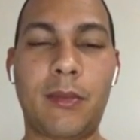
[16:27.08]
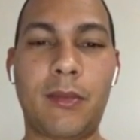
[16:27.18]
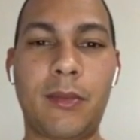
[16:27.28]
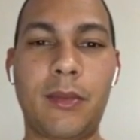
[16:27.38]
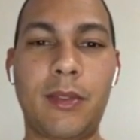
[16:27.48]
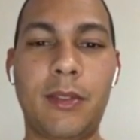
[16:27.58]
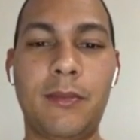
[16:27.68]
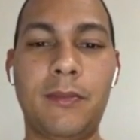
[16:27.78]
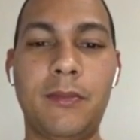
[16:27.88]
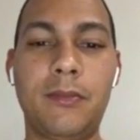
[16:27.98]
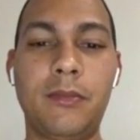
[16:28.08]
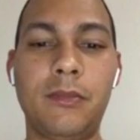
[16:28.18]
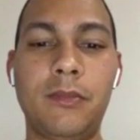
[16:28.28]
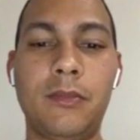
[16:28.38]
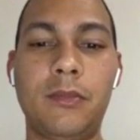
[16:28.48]

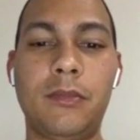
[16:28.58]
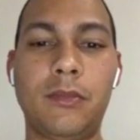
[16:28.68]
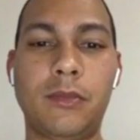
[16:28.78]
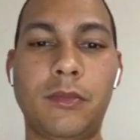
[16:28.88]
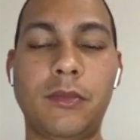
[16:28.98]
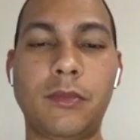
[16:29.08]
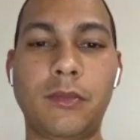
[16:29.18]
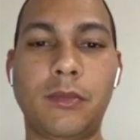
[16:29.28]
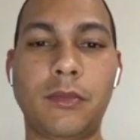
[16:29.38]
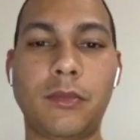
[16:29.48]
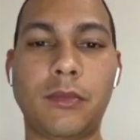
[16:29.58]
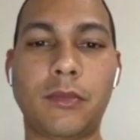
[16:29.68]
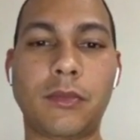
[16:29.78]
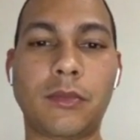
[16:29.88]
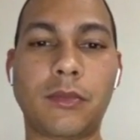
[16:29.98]

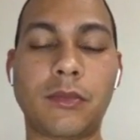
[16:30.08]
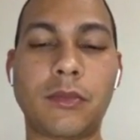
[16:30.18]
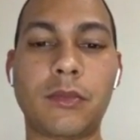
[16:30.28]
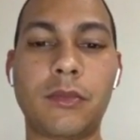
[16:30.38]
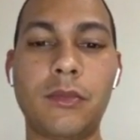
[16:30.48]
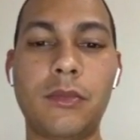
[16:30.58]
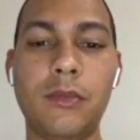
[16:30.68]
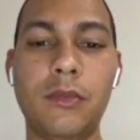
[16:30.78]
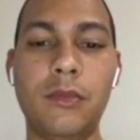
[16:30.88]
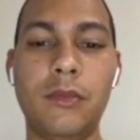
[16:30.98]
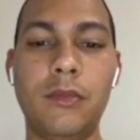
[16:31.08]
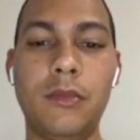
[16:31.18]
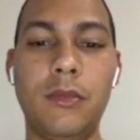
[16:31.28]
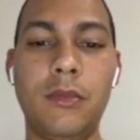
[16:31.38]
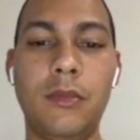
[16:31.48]

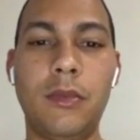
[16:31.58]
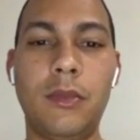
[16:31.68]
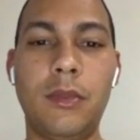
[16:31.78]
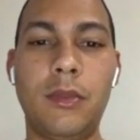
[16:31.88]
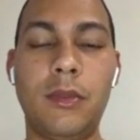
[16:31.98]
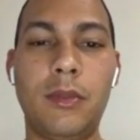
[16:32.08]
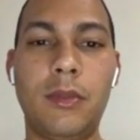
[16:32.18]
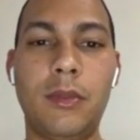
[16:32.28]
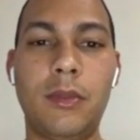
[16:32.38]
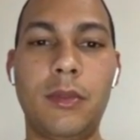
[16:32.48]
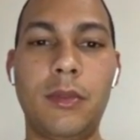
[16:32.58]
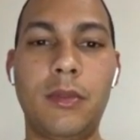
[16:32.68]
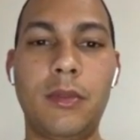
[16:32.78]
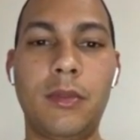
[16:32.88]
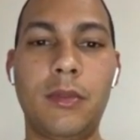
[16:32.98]

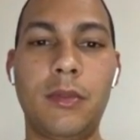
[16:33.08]
The person shown says nothing.